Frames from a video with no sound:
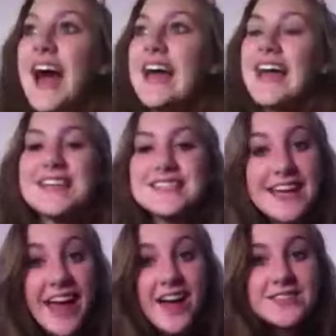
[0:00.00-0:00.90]
I guess
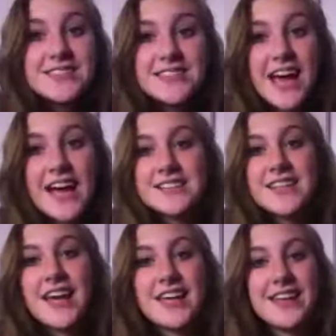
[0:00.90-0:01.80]
that counts as
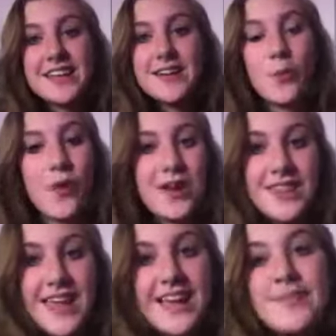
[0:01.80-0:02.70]
like one
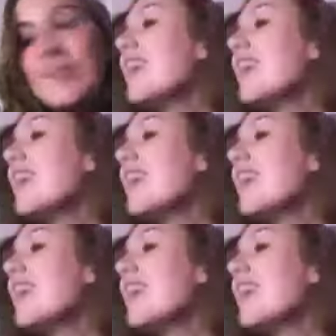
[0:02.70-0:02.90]
thing.